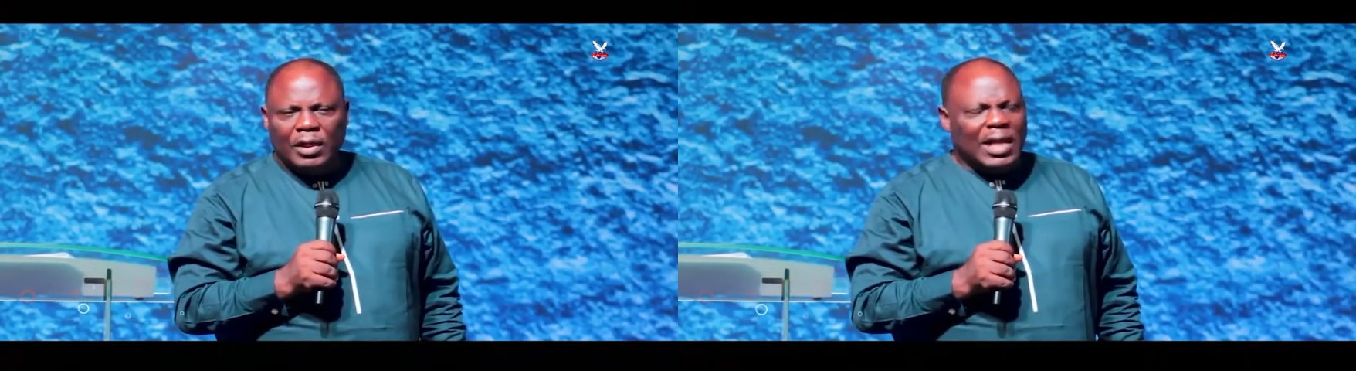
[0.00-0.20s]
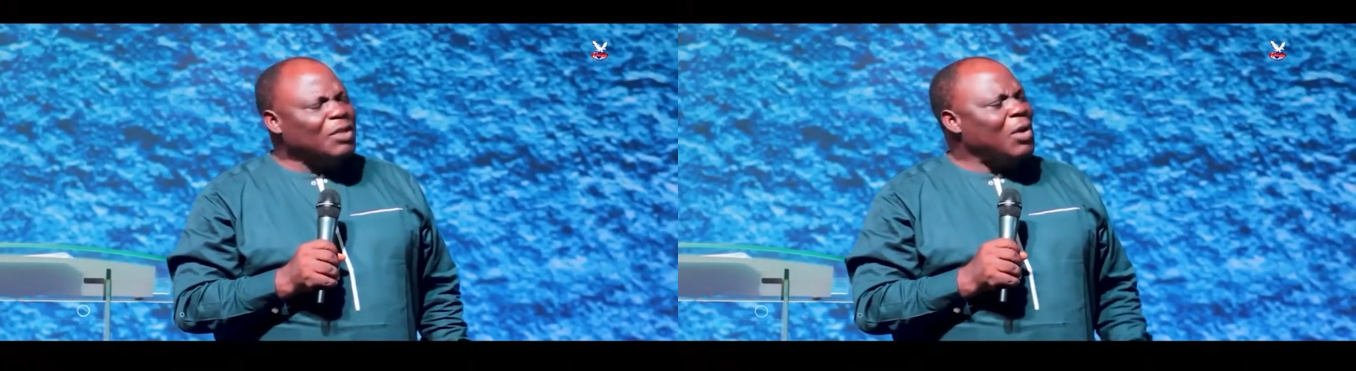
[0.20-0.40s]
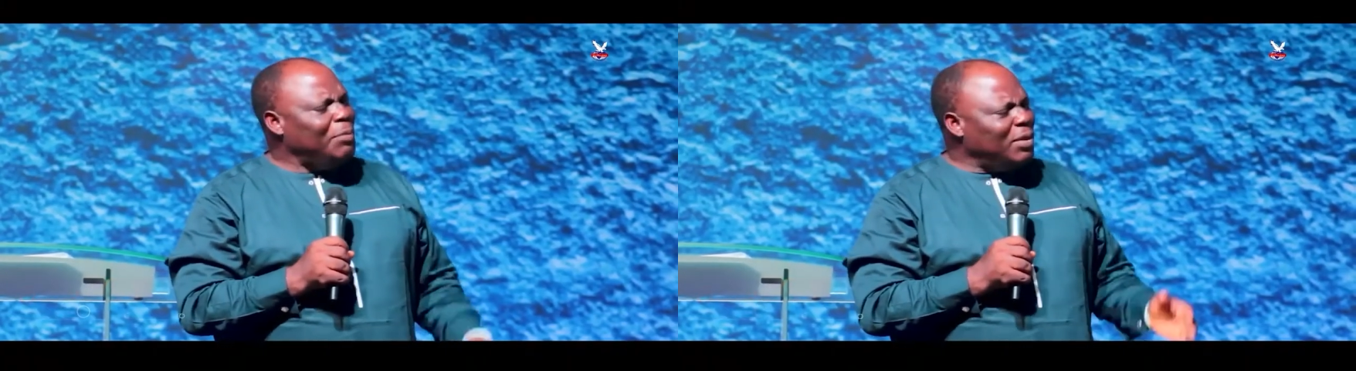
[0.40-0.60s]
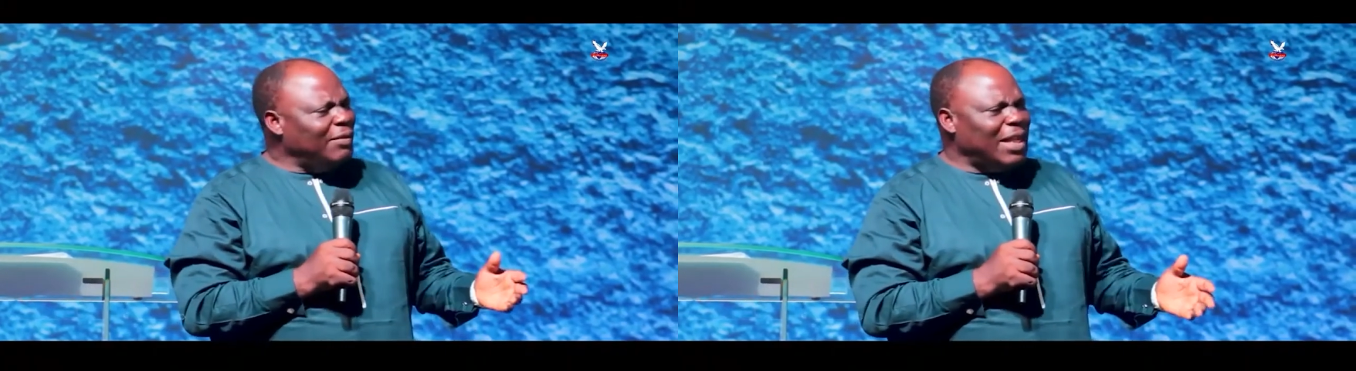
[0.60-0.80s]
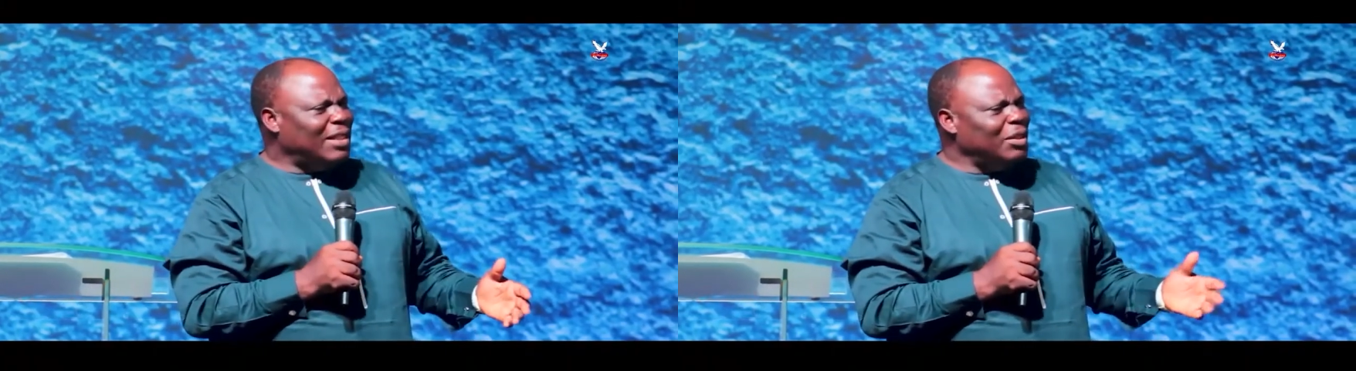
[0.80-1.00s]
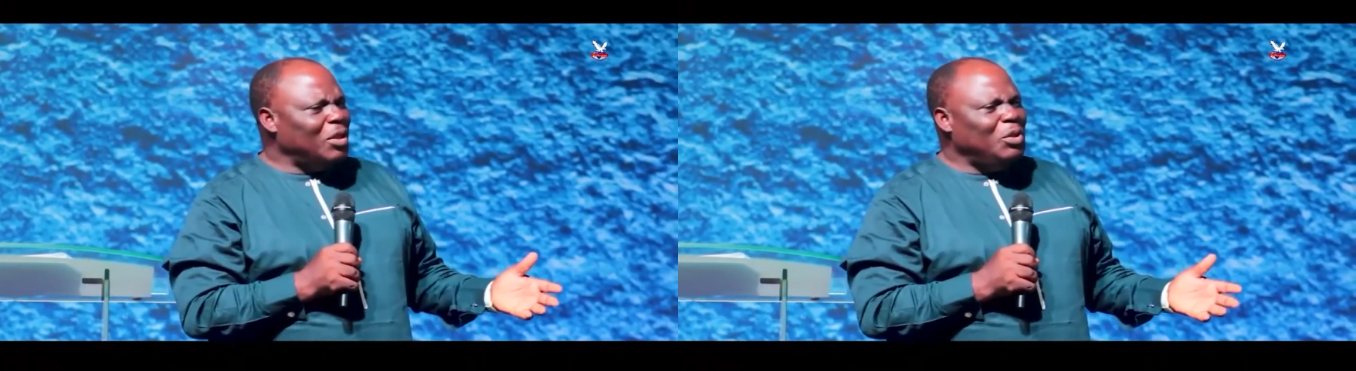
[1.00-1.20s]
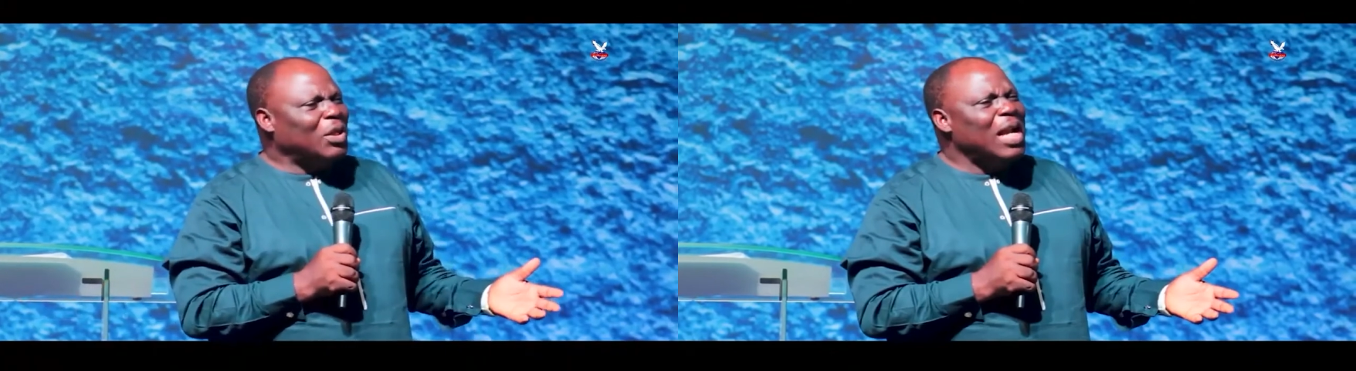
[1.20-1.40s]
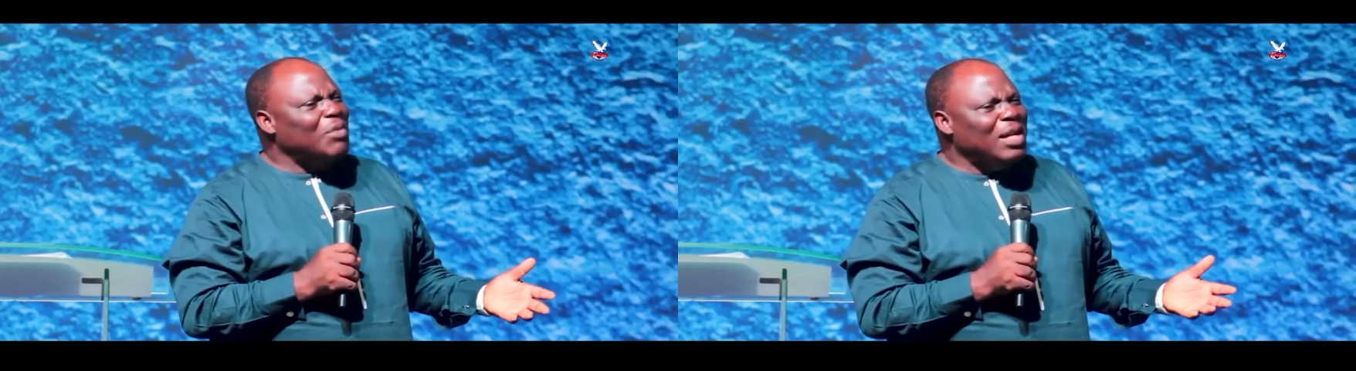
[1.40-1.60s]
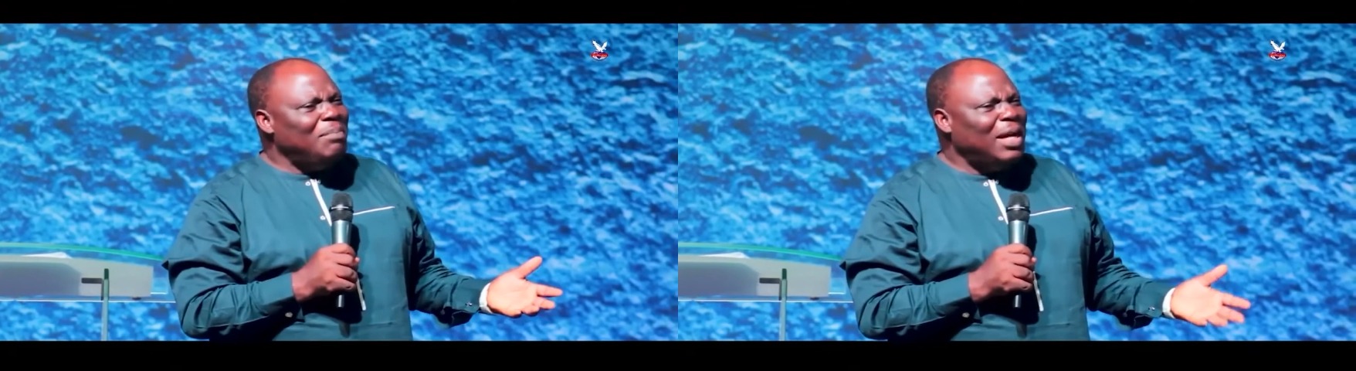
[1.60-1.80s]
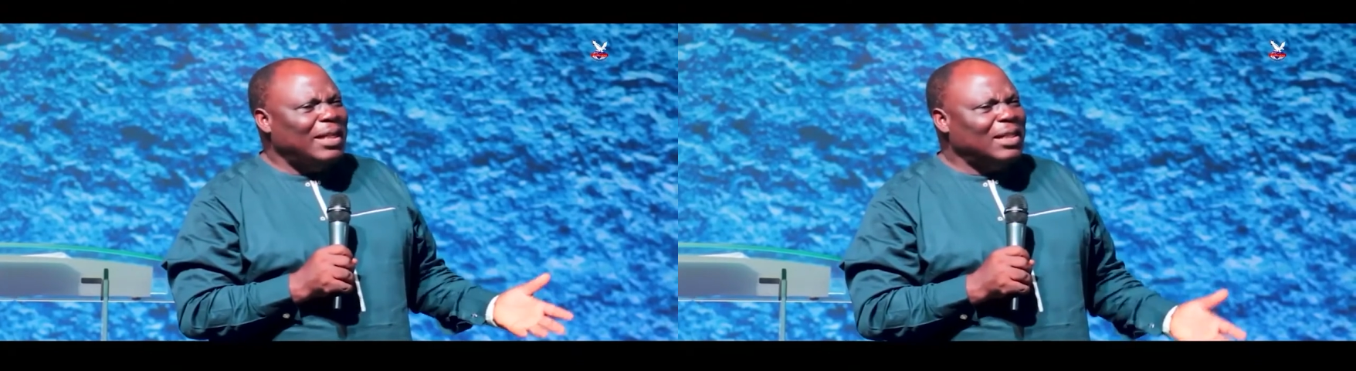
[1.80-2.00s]
That's why I believe that. You see, you can't
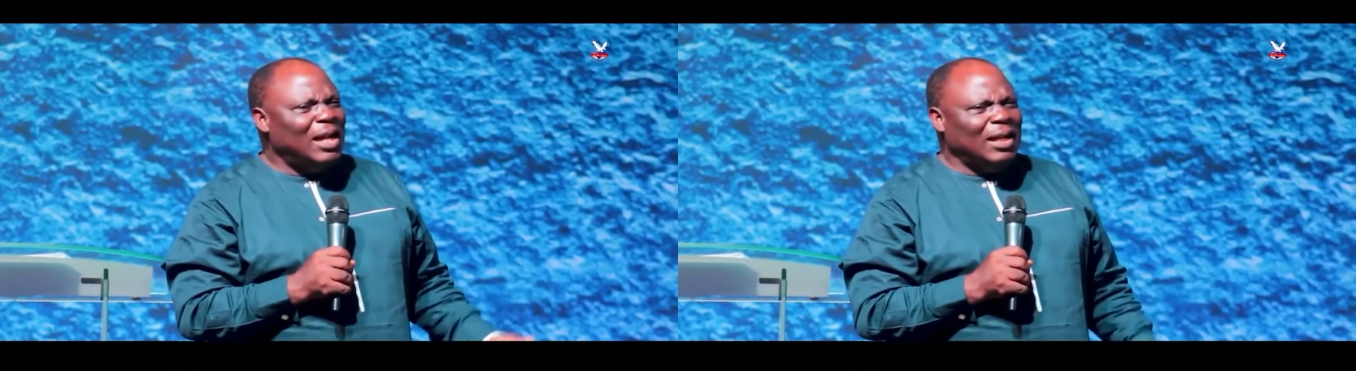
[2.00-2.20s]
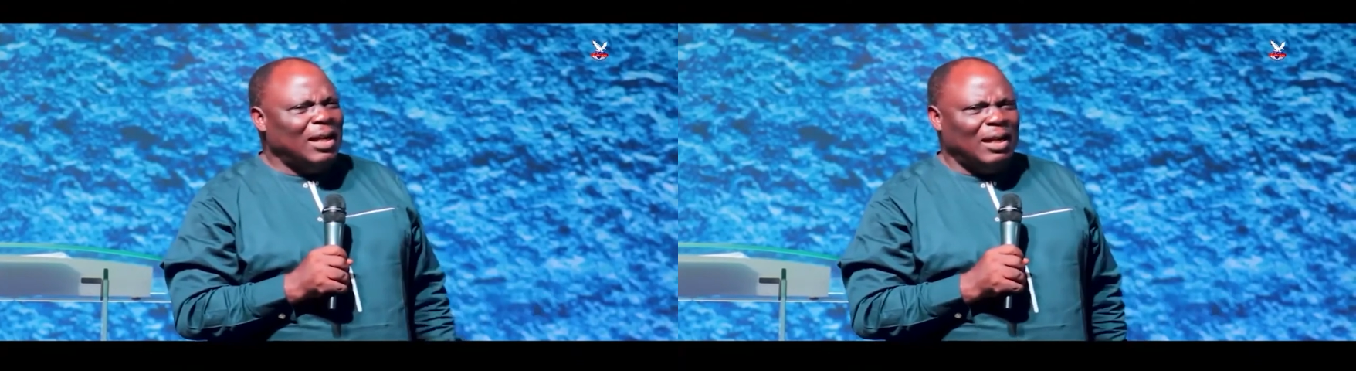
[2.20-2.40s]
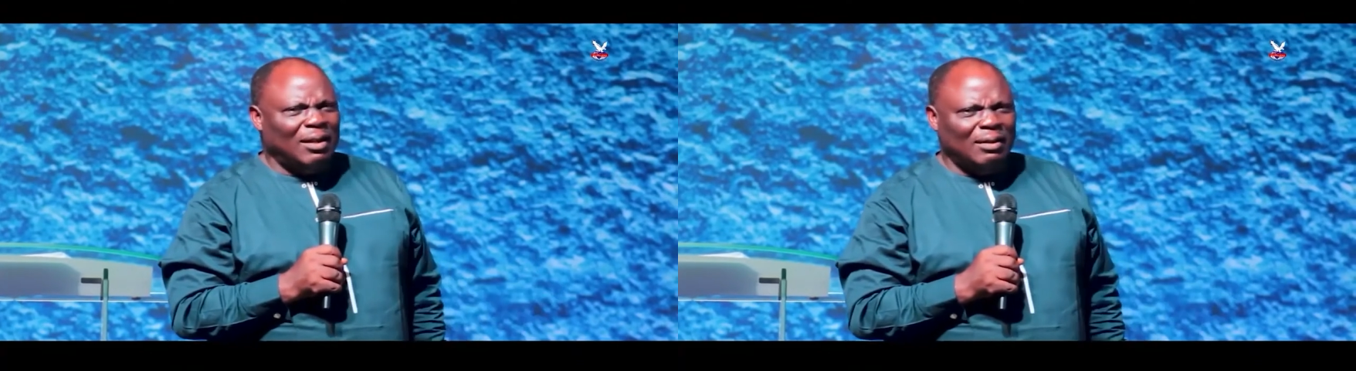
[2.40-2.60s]
really manage anger.